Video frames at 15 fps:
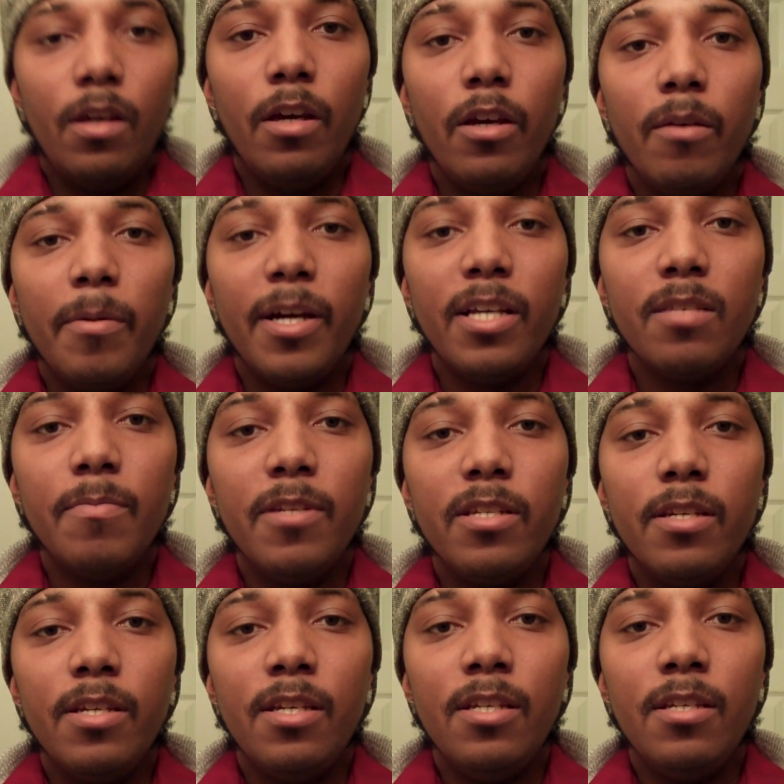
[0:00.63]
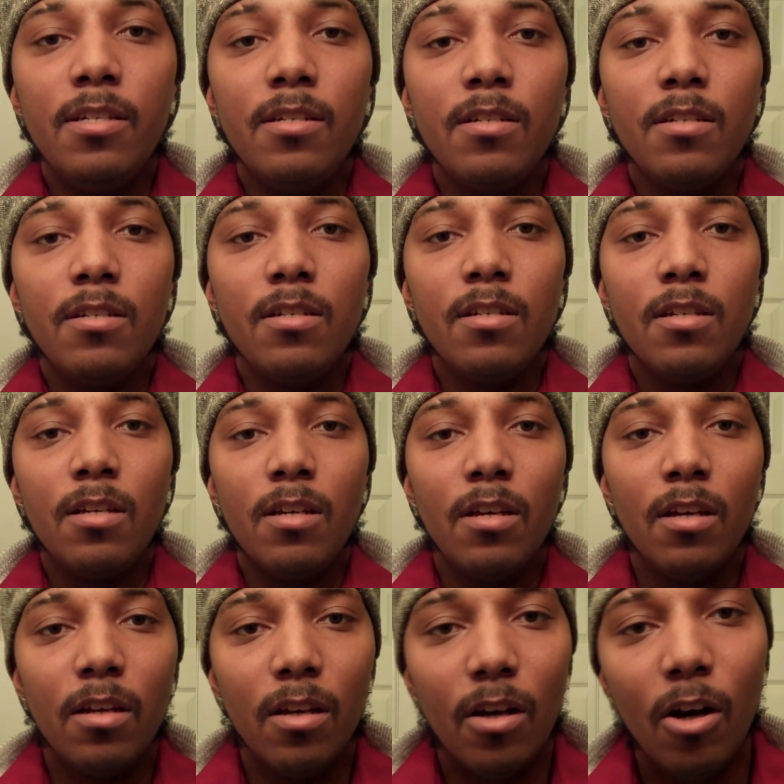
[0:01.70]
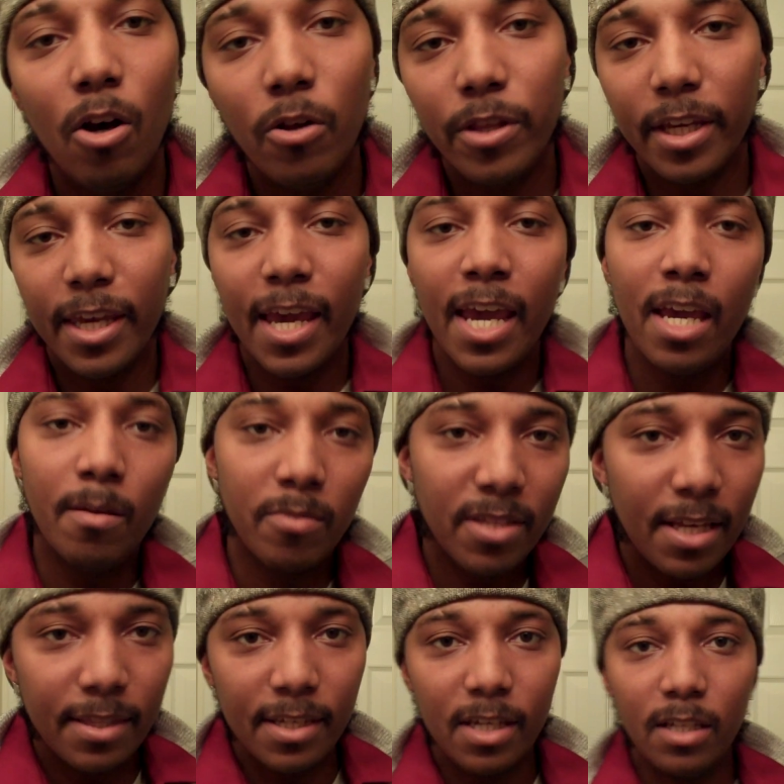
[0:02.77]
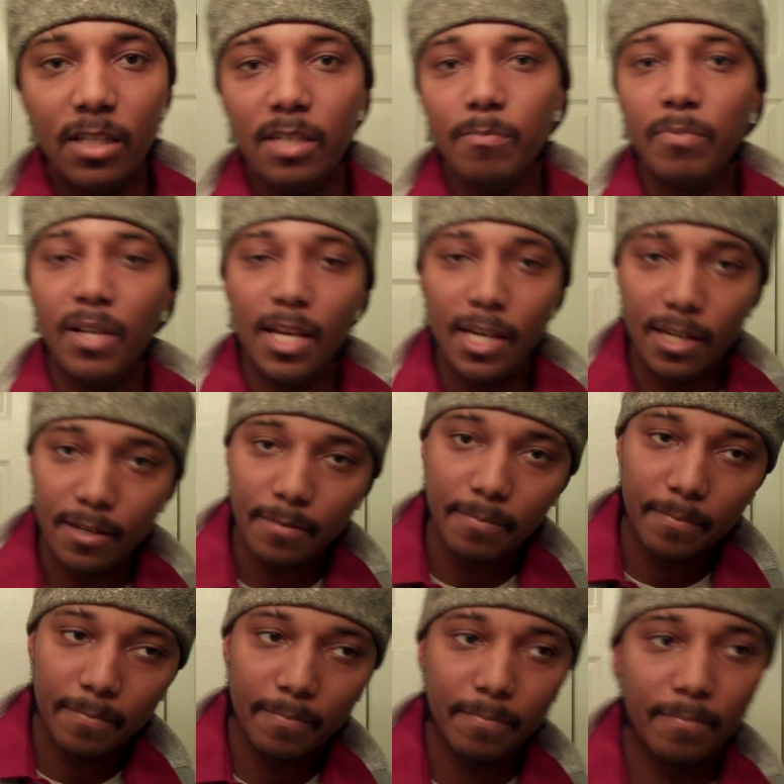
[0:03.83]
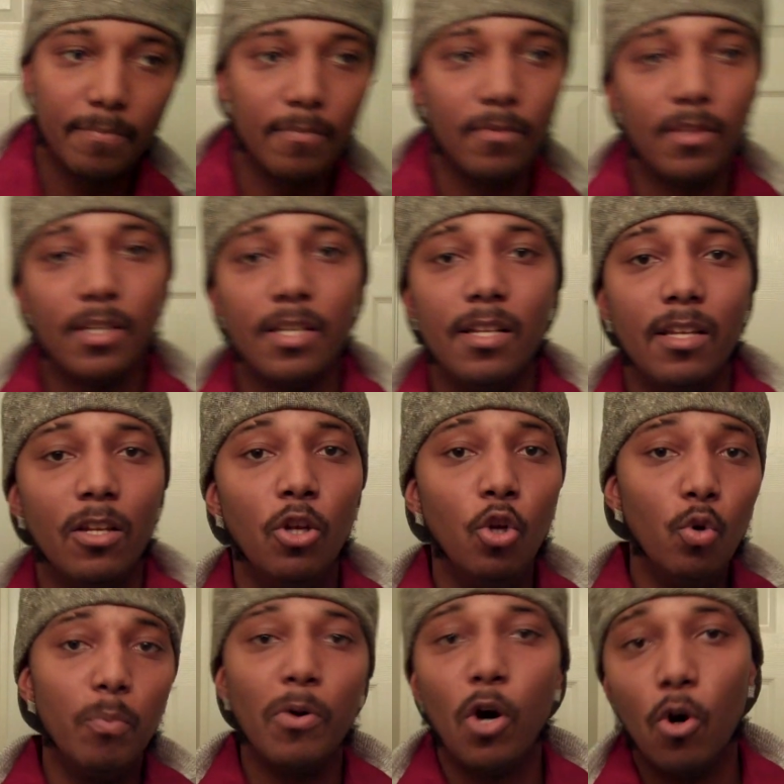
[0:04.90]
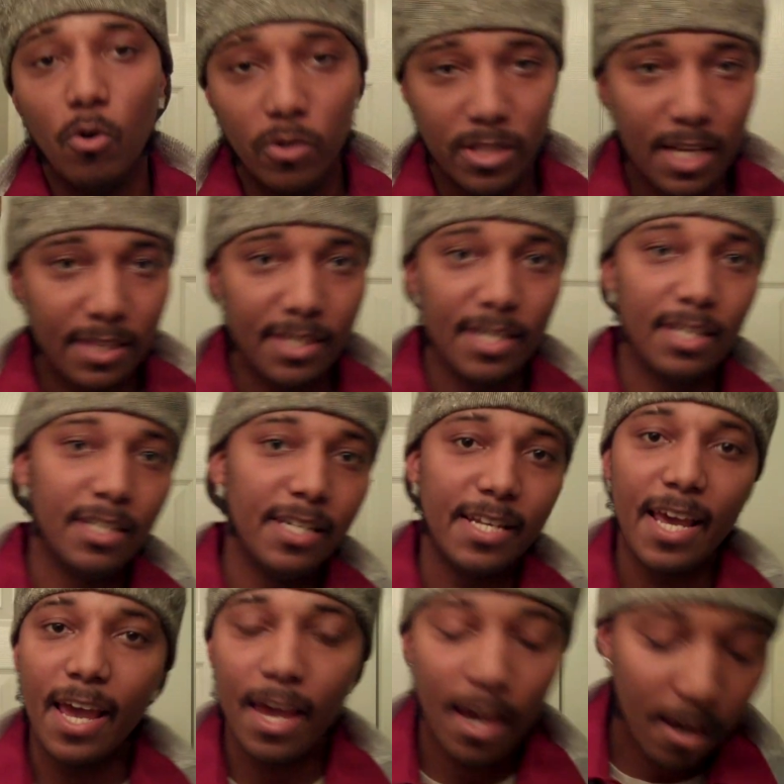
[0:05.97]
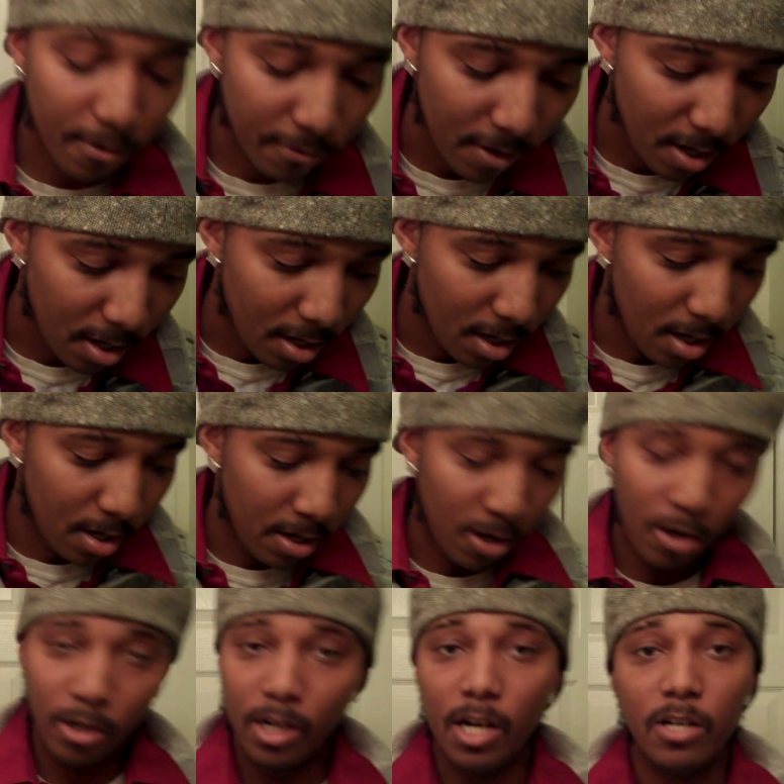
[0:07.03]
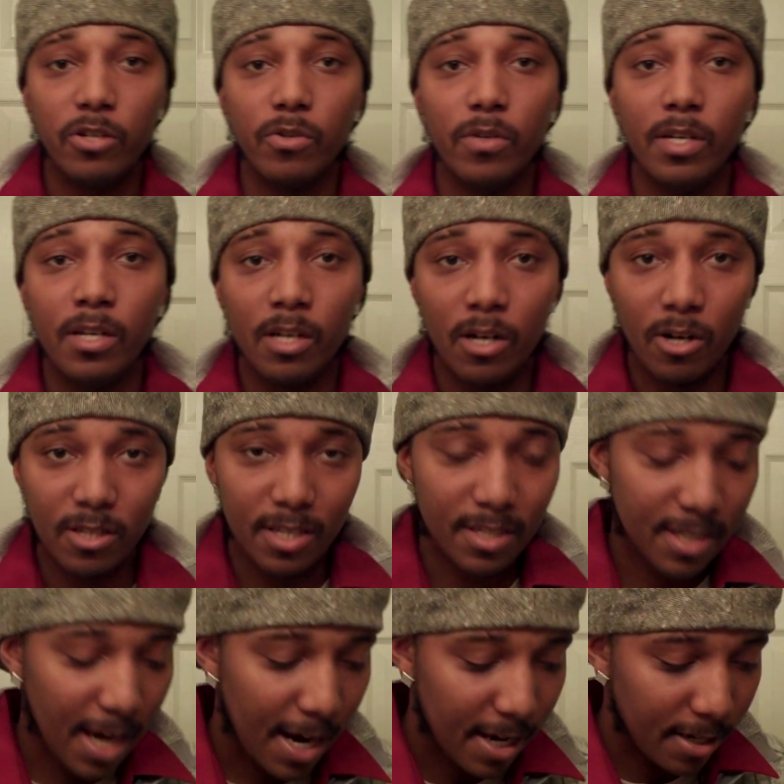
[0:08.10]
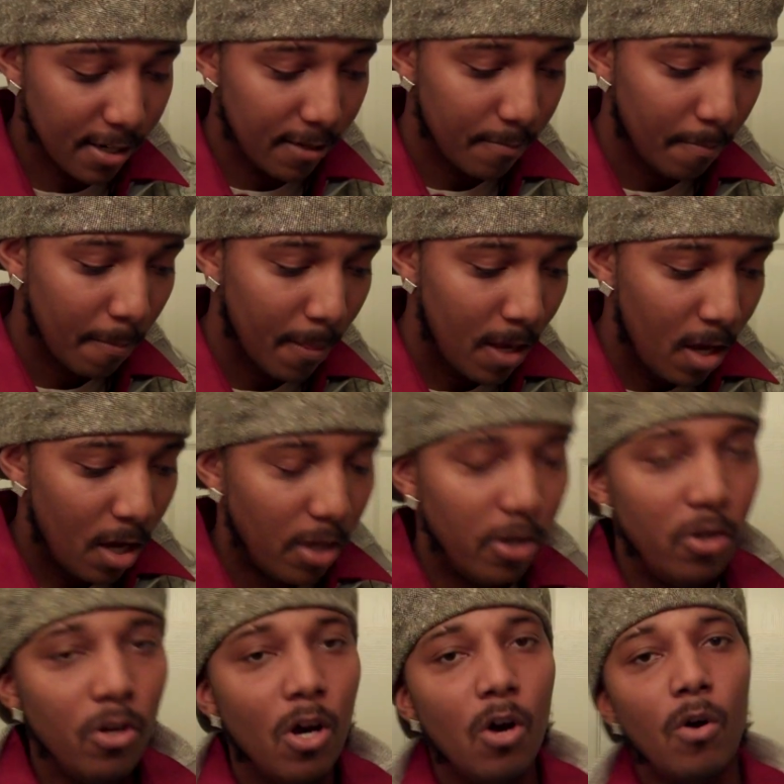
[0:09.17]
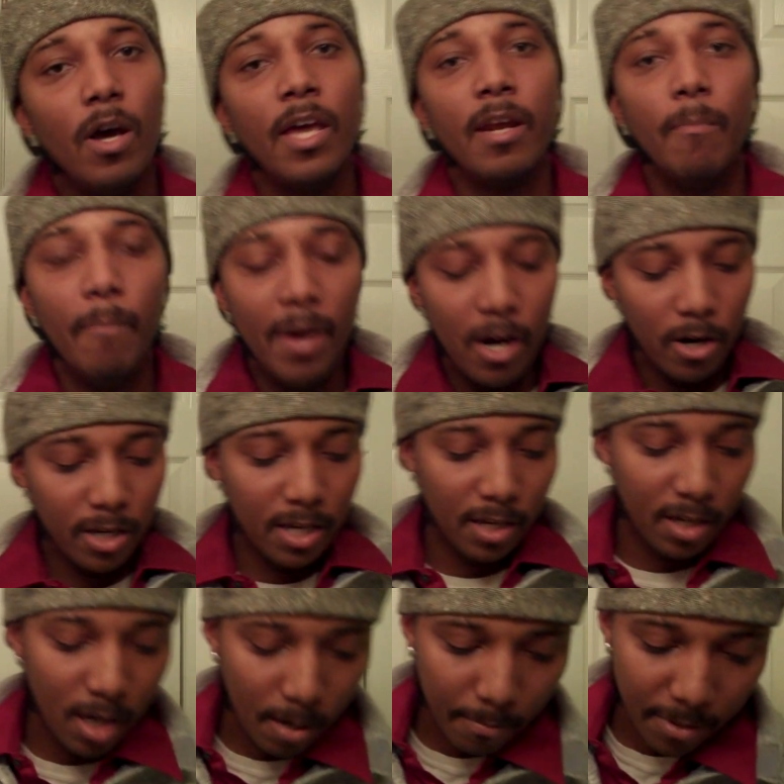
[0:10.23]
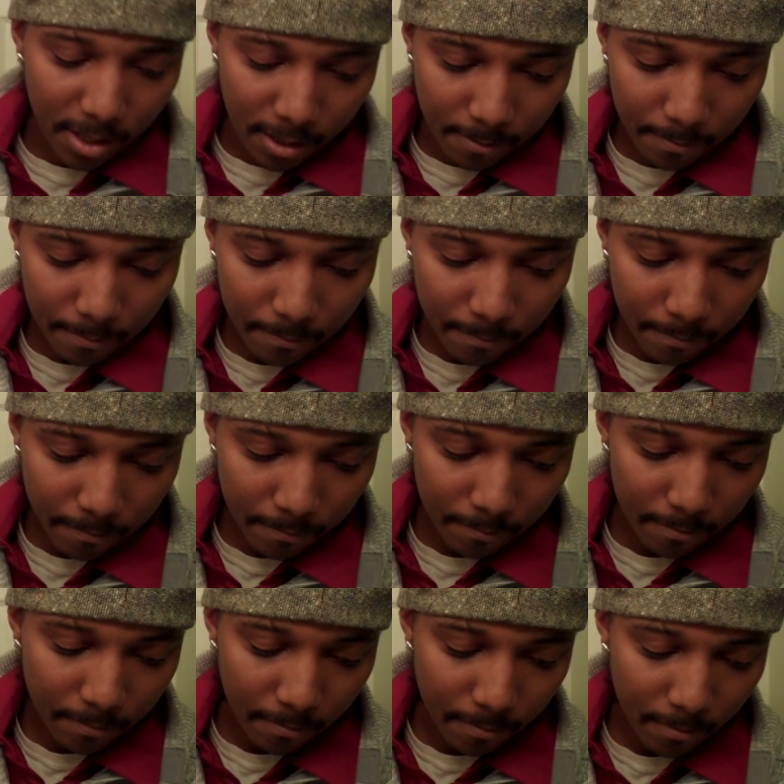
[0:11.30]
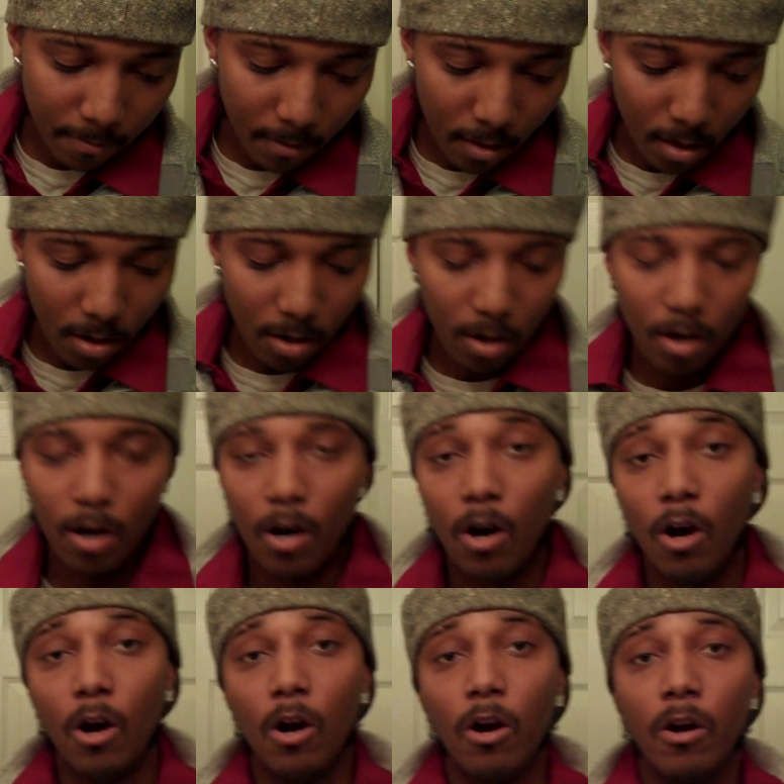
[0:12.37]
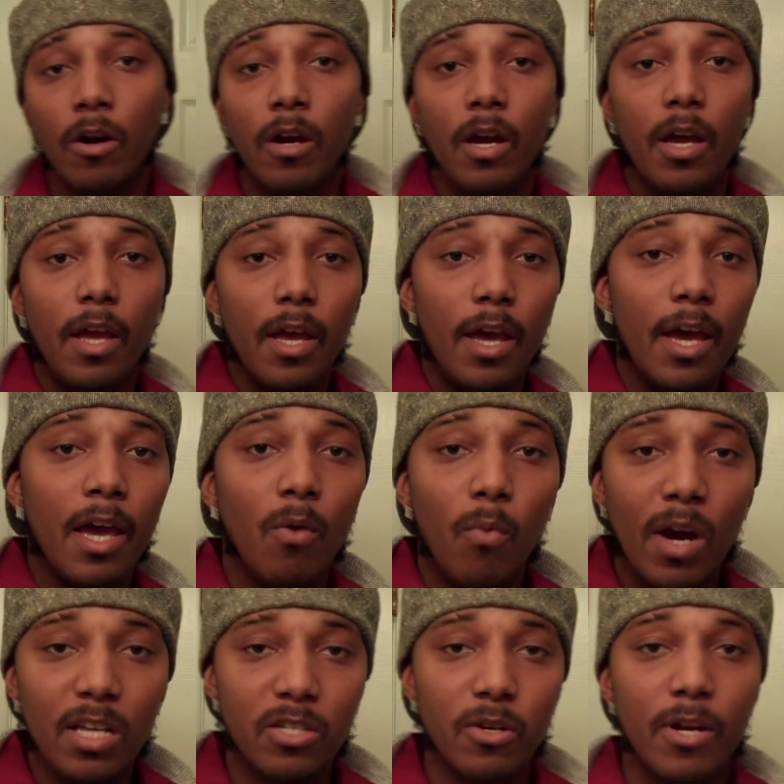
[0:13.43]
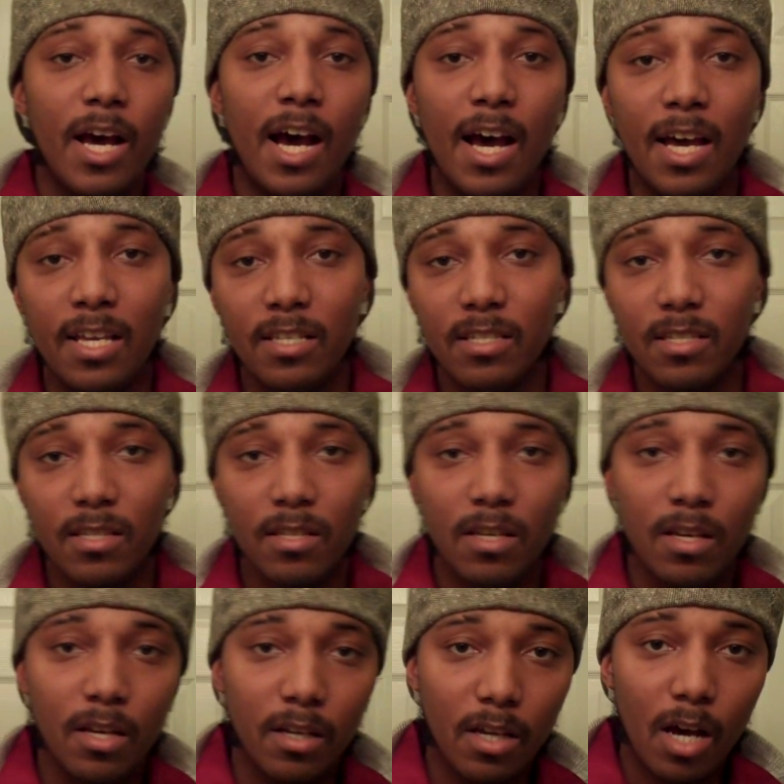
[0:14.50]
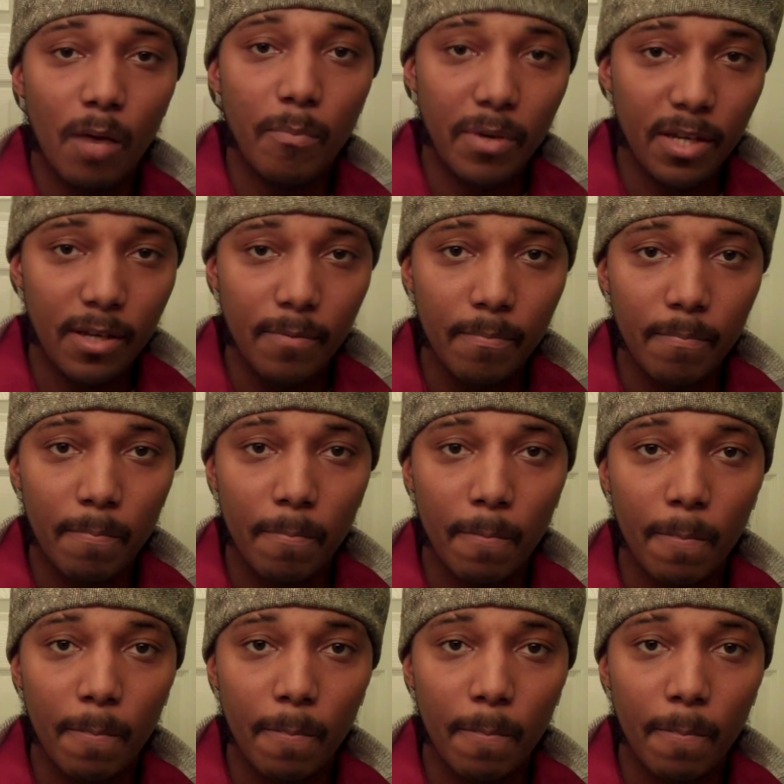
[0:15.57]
Hey everybody, it's Michadini. All the games that the elite play, the loopholes that the elite have in our country and in our society. You know, an American company or a westernized company,